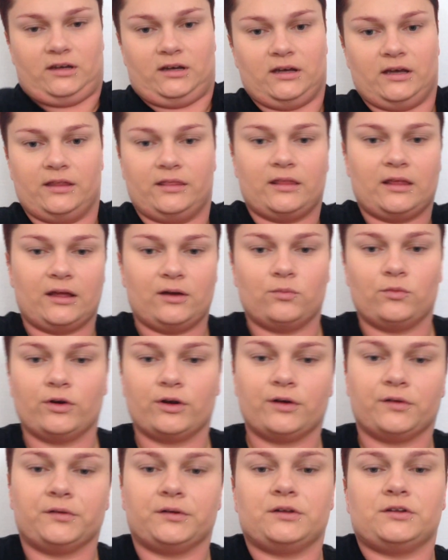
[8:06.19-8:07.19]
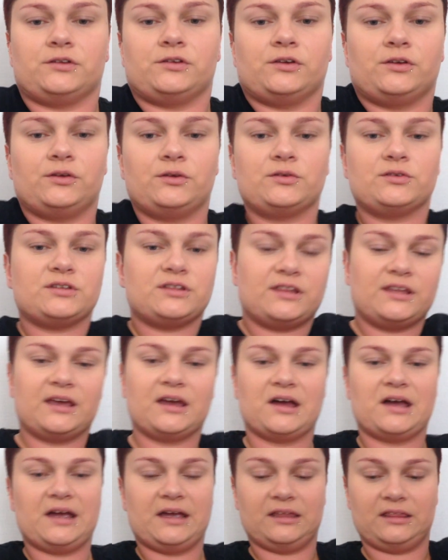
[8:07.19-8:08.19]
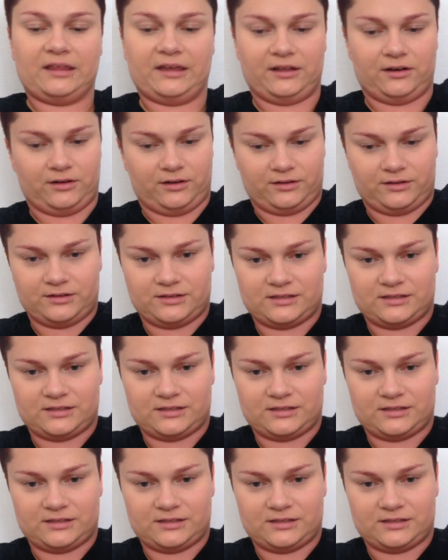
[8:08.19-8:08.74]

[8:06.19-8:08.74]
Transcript: And then we're going to use the highlighter